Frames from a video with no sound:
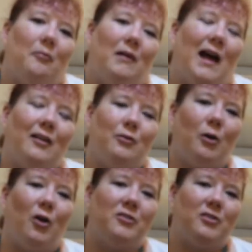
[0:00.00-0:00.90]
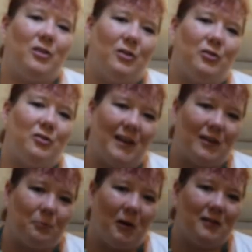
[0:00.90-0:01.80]
Hannah also does
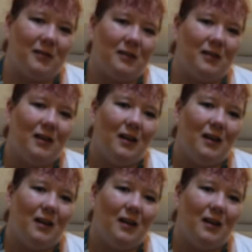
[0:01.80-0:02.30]
express